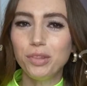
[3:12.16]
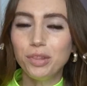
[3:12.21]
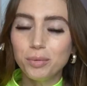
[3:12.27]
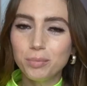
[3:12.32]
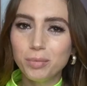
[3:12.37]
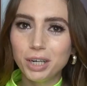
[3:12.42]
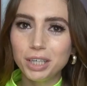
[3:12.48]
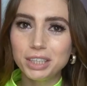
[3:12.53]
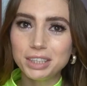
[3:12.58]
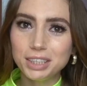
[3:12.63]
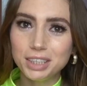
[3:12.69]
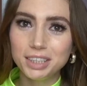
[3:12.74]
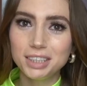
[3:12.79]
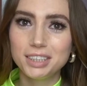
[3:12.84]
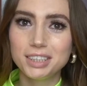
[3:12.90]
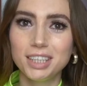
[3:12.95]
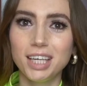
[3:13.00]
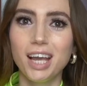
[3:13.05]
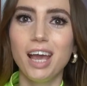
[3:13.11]
the
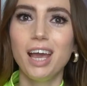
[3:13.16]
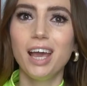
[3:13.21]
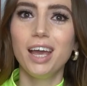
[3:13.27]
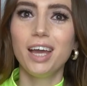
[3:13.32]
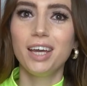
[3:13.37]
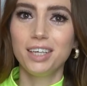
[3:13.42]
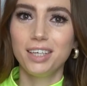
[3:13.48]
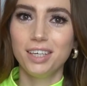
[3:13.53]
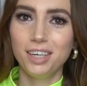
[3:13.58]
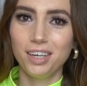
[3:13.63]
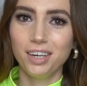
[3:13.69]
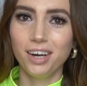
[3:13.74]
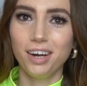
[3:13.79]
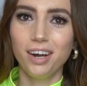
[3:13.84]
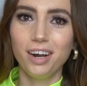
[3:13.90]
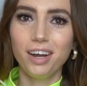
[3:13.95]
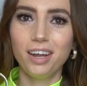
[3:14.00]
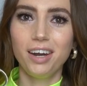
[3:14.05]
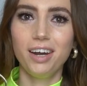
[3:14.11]
bracelets
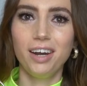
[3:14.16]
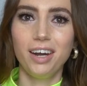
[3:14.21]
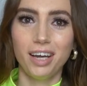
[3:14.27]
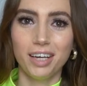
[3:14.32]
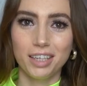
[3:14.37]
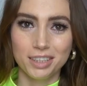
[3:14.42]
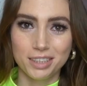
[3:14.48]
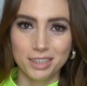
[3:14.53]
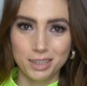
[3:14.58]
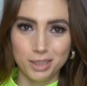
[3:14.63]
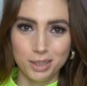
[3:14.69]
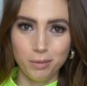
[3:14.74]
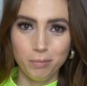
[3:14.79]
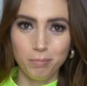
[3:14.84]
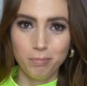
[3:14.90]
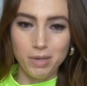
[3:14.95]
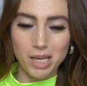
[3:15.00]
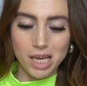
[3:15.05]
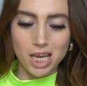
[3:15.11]
here next to
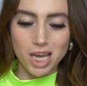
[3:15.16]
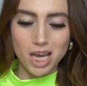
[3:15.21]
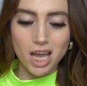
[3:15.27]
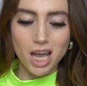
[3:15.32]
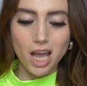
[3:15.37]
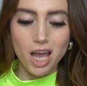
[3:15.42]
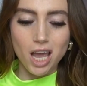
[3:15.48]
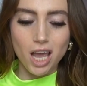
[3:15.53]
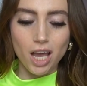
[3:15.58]
me.